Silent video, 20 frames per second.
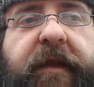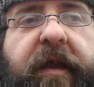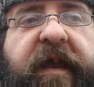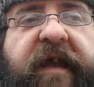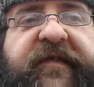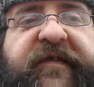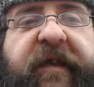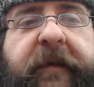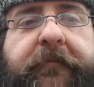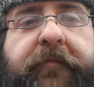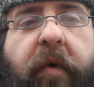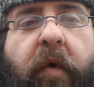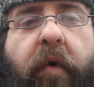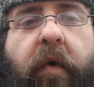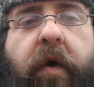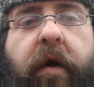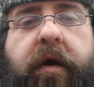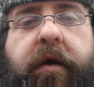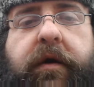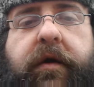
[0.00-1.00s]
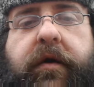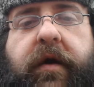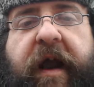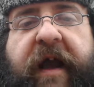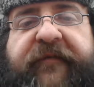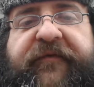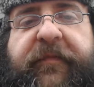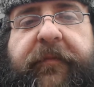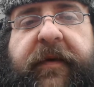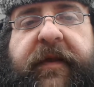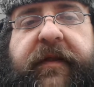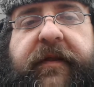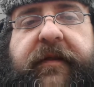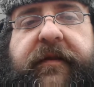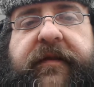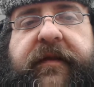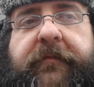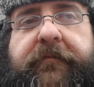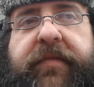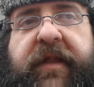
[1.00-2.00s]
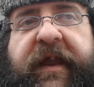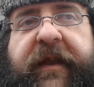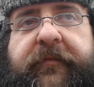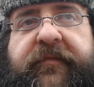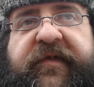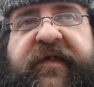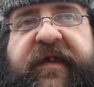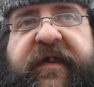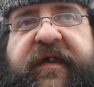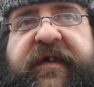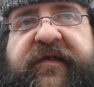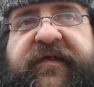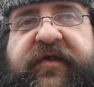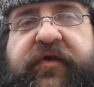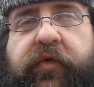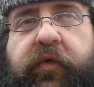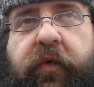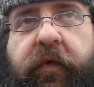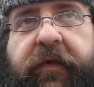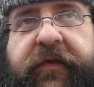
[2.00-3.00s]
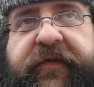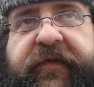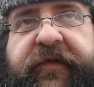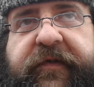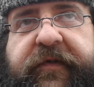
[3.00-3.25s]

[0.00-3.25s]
It's a poor craftsman that blames his tools